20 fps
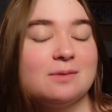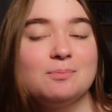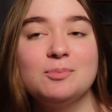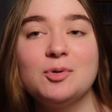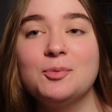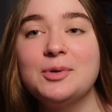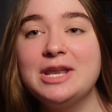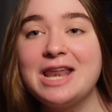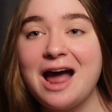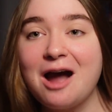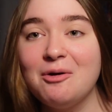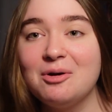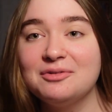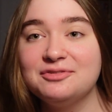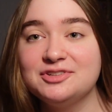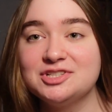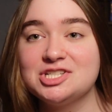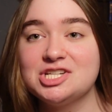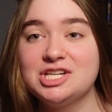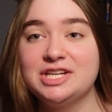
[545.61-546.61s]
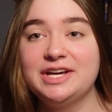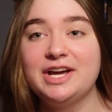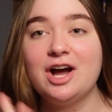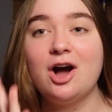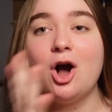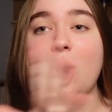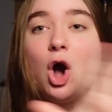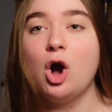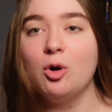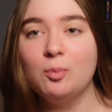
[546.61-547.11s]
But we're now officially a
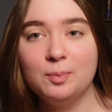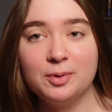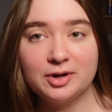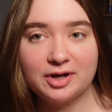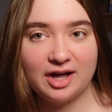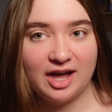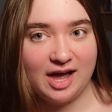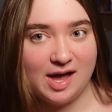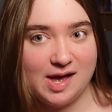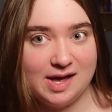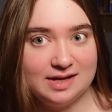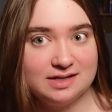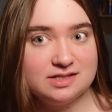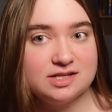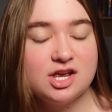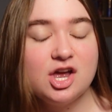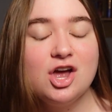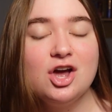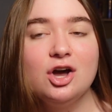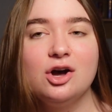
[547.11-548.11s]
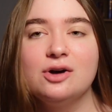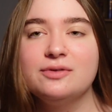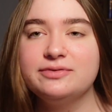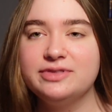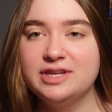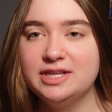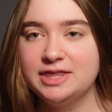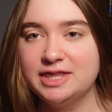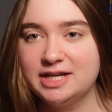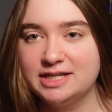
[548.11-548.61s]
whole book ahead of
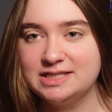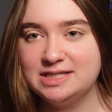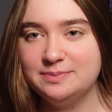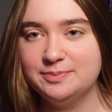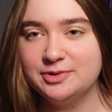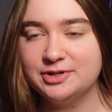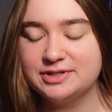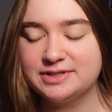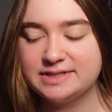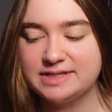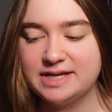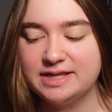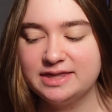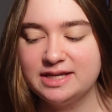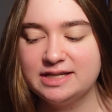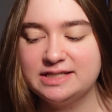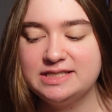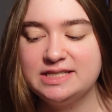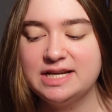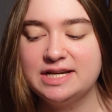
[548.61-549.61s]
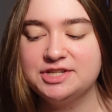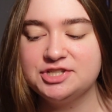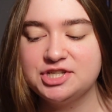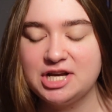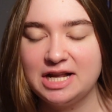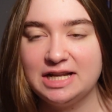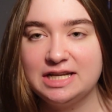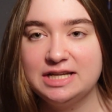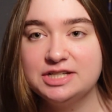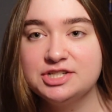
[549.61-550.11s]
the 30 books in 30 days
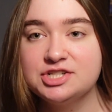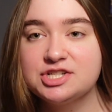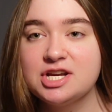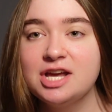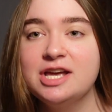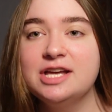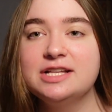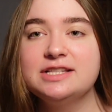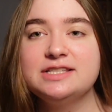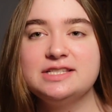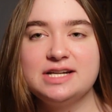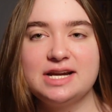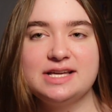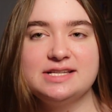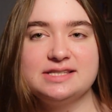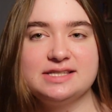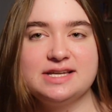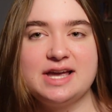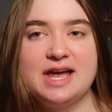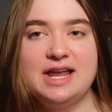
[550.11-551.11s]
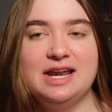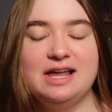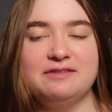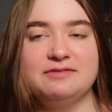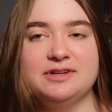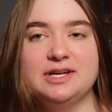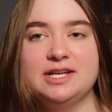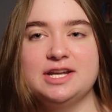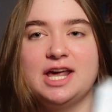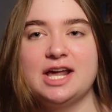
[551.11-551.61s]
challenge. Today's day
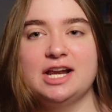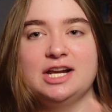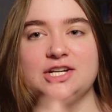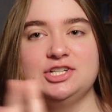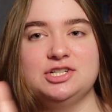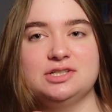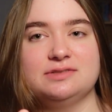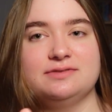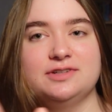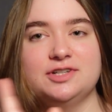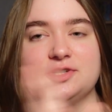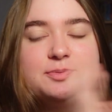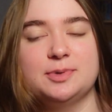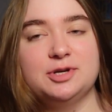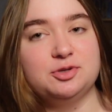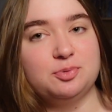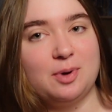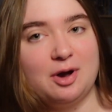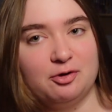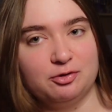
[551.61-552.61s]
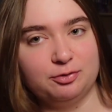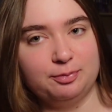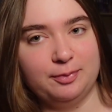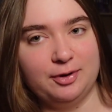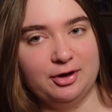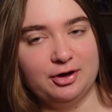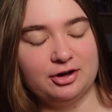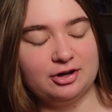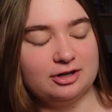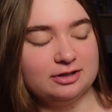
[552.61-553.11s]
11 and I just finished my 12th
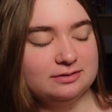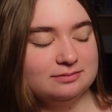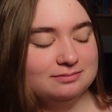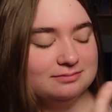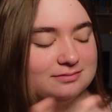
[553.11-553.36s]
book.